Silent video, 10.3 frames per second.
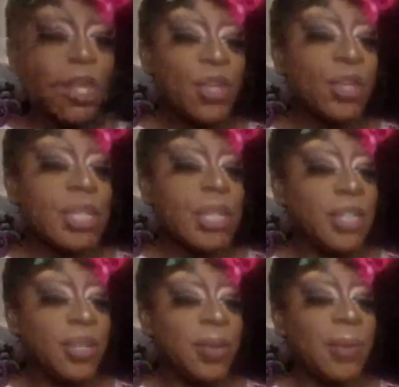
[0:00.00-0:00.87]
Your
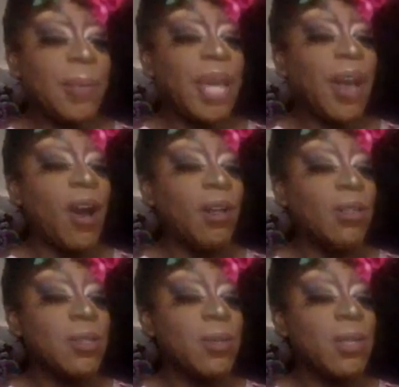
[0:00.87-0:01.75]
teacher may
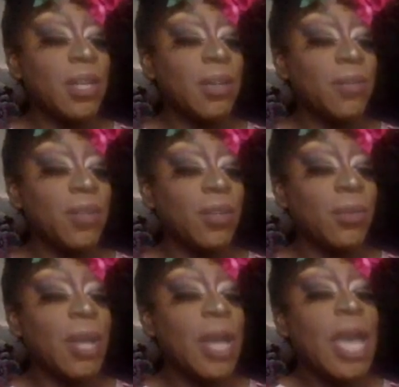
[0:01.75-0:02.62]
also give
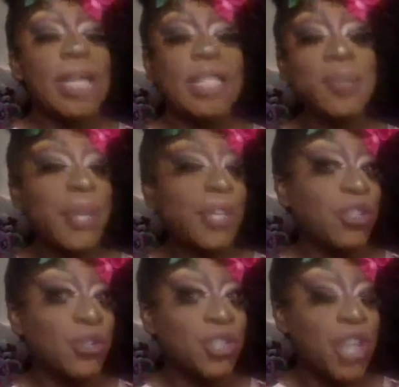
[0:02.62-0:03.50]
you a
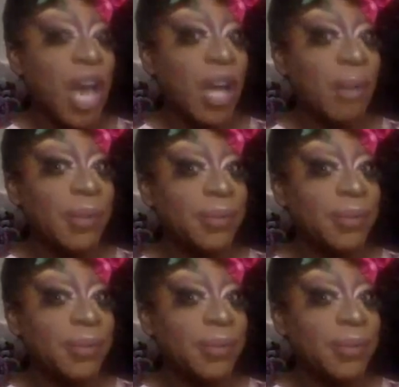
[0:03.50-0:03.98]
special job,